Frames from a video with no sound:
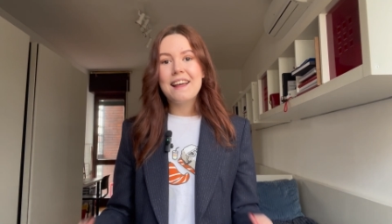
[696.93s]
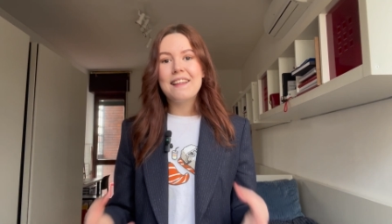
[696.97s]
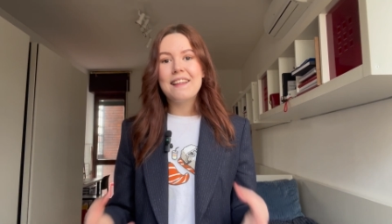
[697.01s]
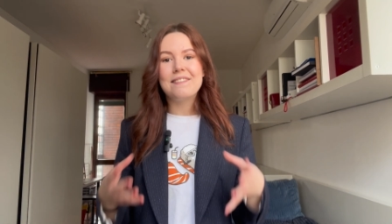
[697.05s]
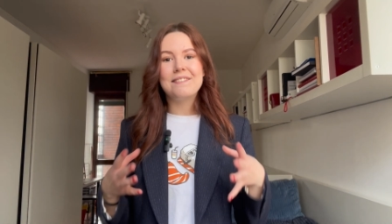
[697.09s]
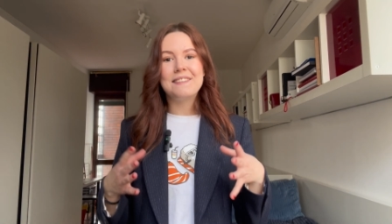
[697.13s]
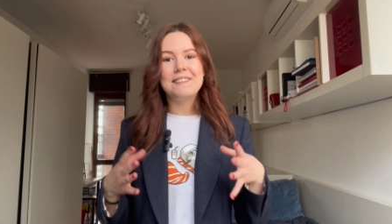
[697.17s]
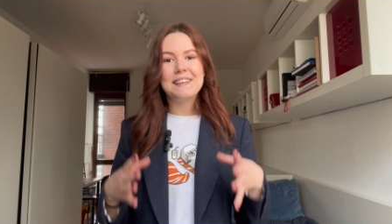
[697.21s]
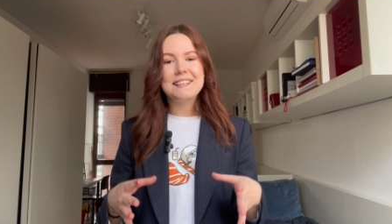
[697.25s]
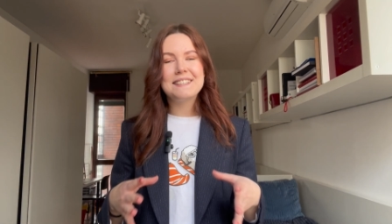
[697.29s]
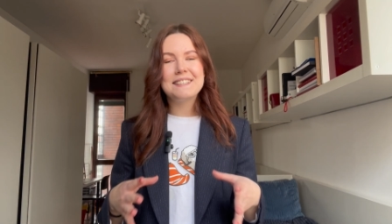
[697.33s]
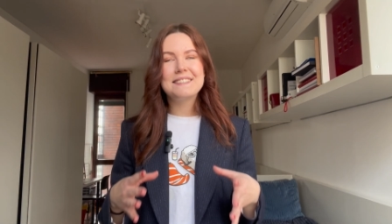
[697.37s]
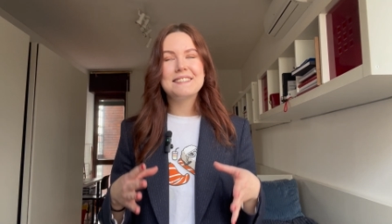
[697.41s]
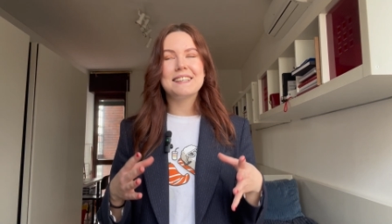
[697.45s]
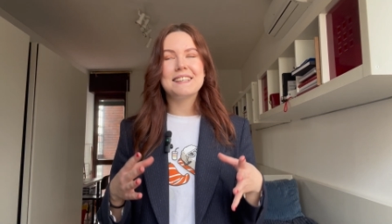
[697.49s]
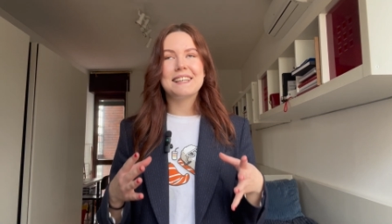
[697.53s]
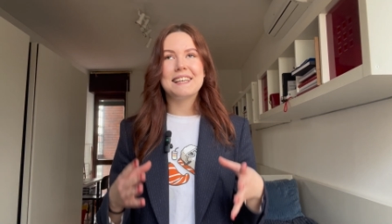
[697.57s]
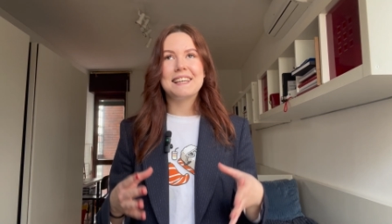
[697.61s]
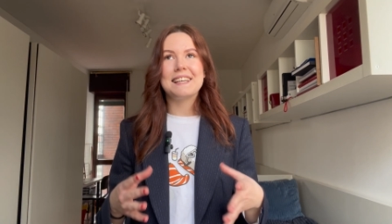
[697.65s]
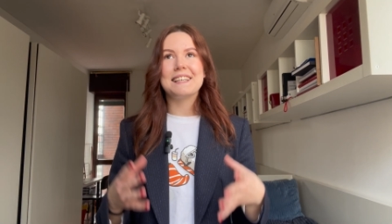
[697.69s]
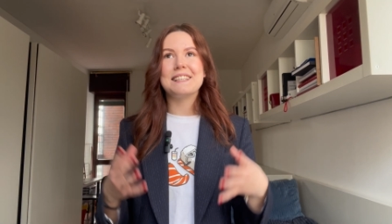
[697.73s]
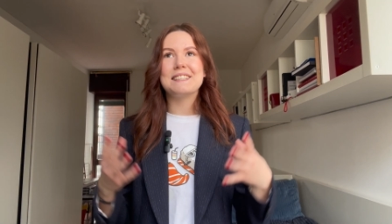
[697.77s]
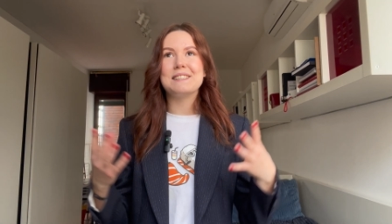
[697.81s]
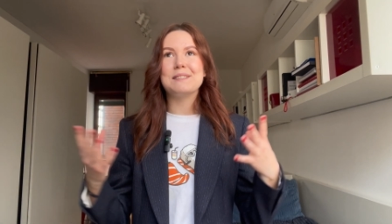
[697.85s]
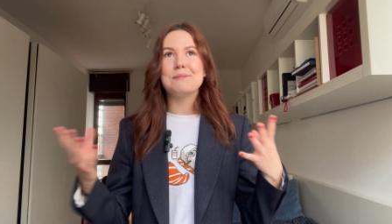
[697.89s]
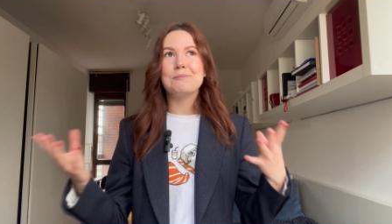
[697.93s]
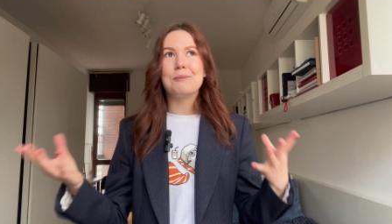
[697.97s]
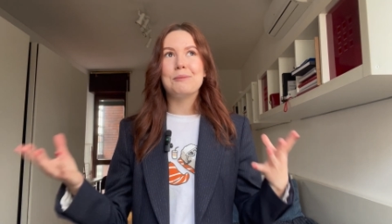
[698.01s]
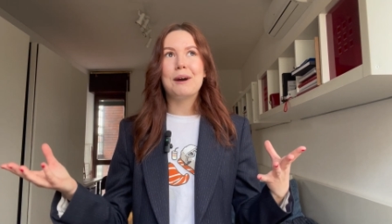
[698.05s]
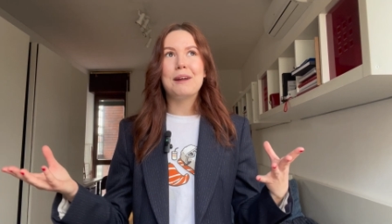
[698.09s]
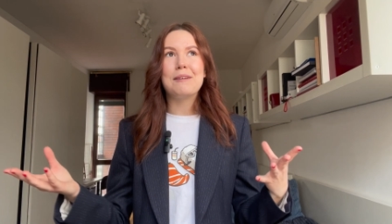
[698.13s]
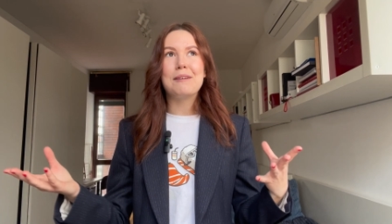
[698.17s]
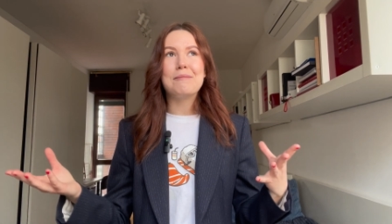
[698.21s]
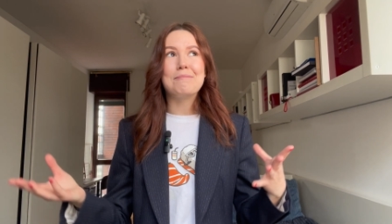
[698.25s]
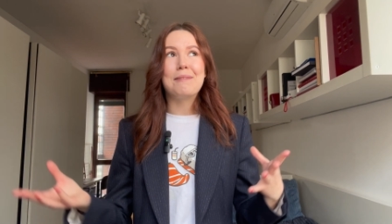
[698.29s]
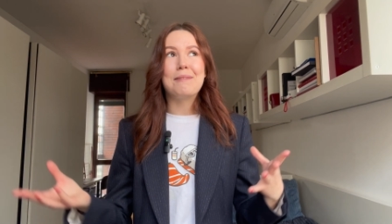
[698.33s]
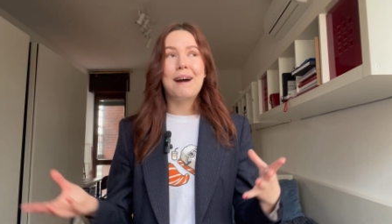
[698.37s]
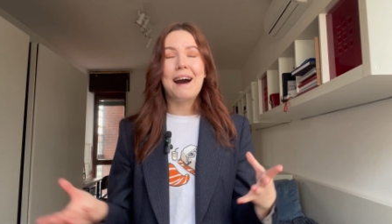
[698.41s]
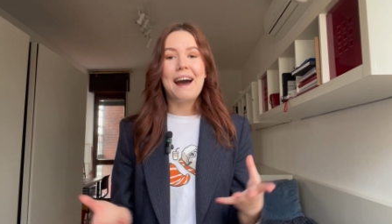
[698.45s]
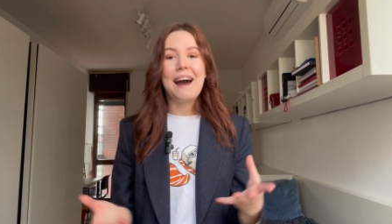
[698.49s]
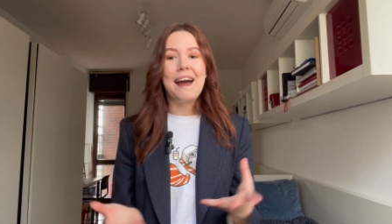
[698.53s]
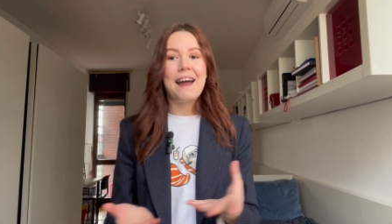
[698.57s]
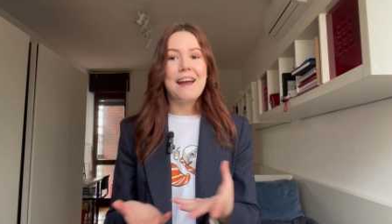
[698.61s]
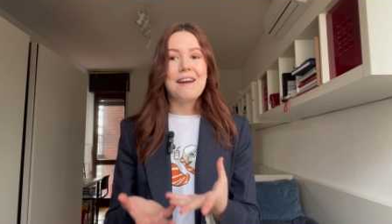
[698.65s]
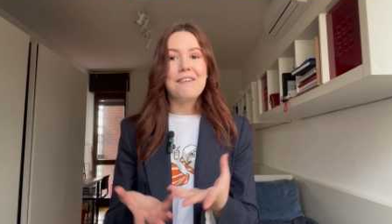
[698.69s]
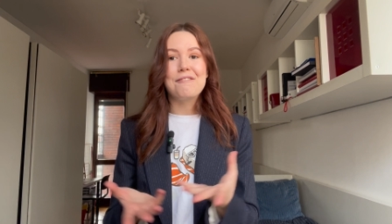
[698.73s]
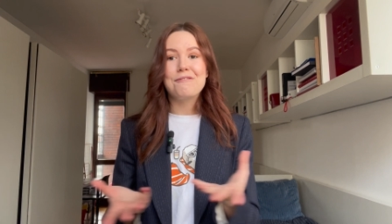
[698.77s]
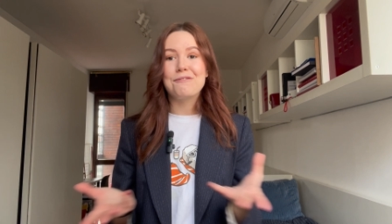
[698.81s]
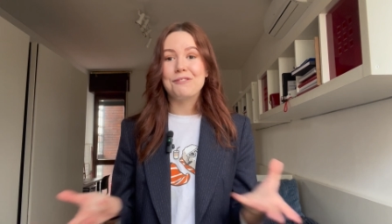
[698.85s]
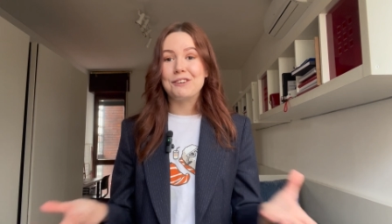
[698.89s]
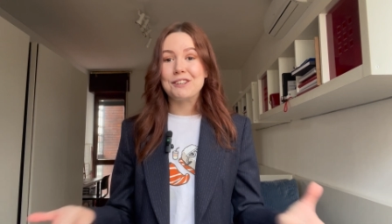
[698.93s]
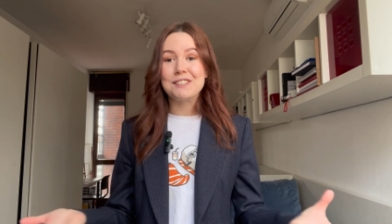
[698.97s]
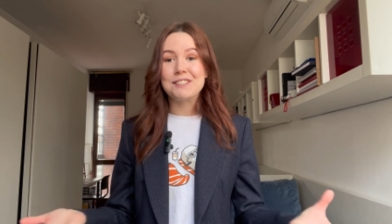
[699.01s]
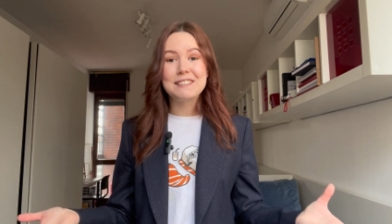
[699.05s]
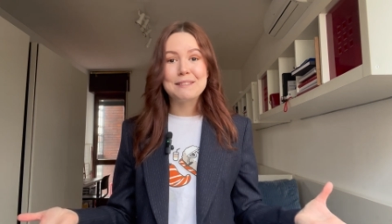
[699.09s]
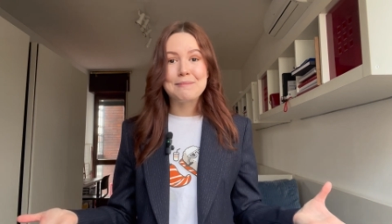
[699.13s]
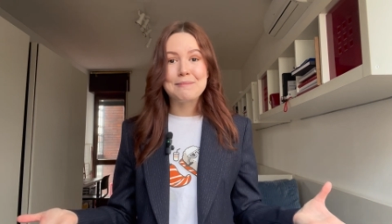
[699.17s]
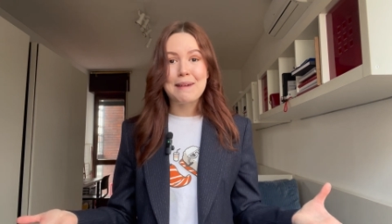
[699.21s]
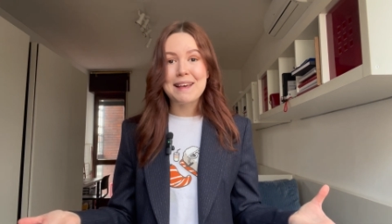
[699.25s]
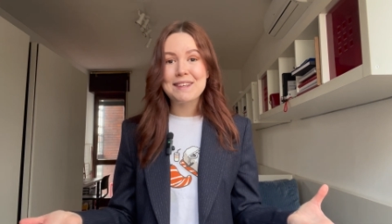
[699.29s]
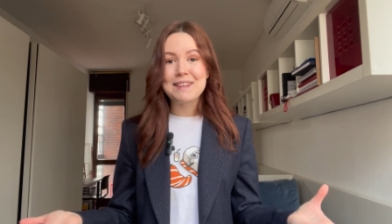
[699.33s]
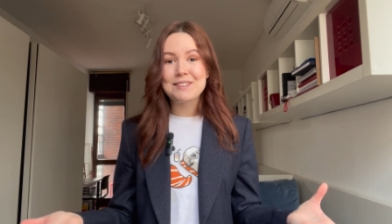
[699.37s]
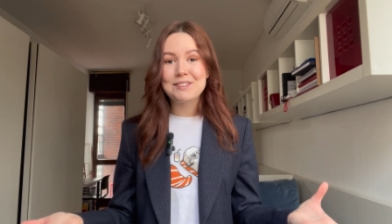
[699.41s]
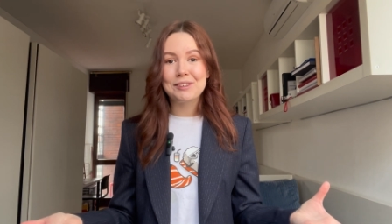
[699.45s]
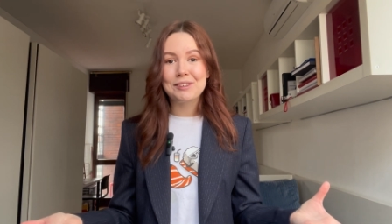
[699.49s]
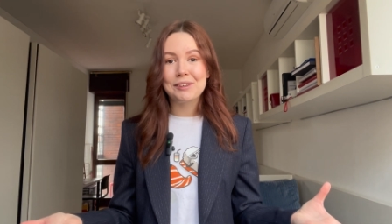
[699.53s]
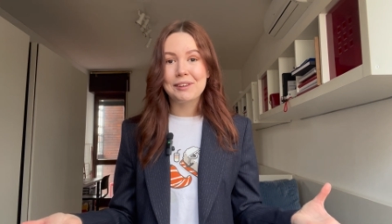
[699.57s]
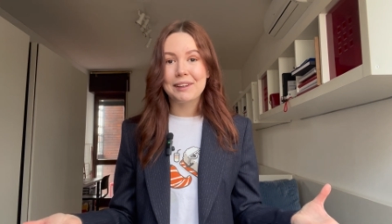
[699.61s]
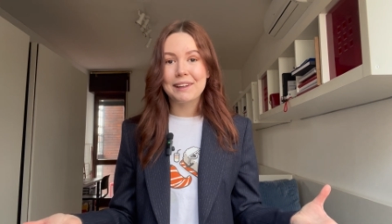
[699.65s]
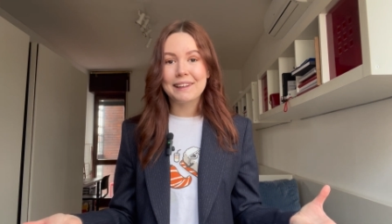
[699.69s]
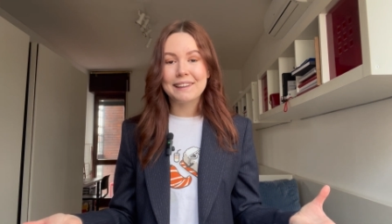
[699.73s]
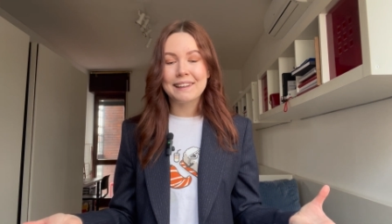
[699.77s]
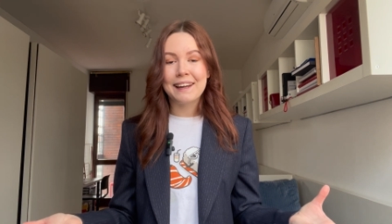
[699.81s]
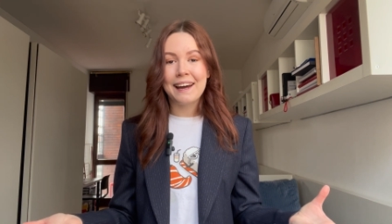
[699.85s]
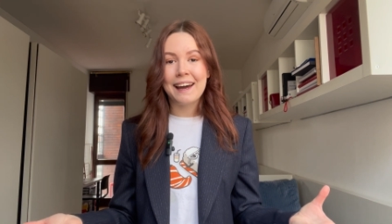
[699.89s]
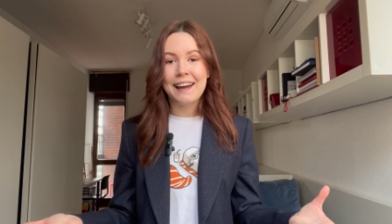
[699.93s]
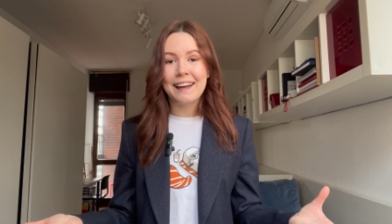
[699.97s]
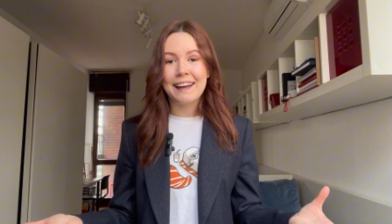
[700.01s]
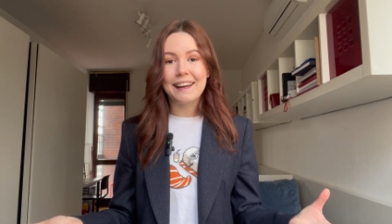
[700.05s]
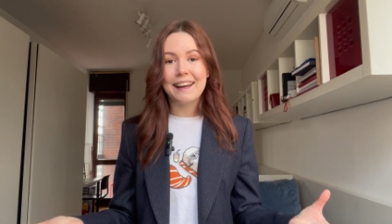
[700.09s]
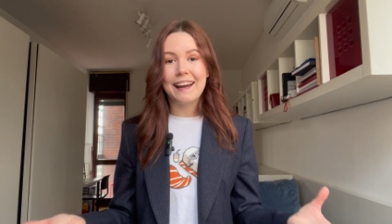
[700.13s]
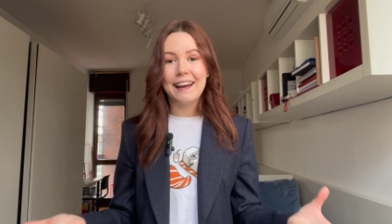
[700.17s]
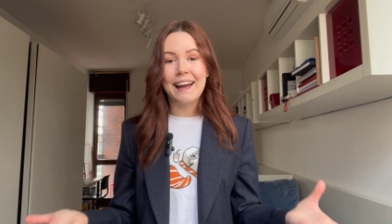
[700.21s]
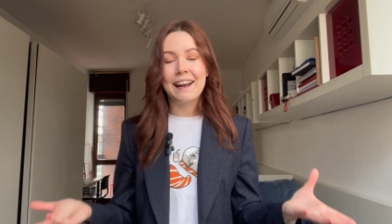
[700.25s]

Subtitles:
This is what my first semester looked like,